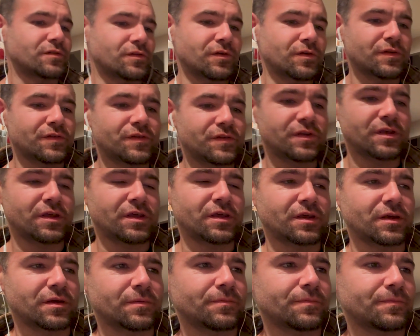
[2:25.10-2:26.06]
you can
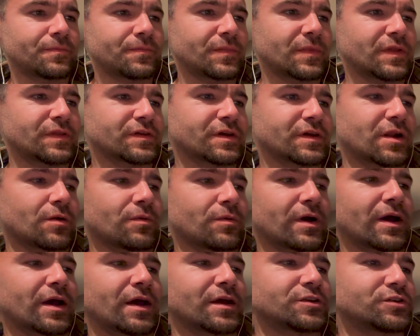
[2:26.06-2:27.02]
see that's kind of
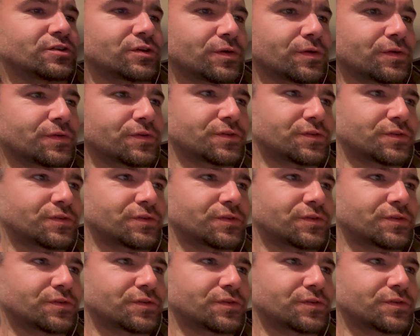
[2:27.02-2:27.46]
why I chose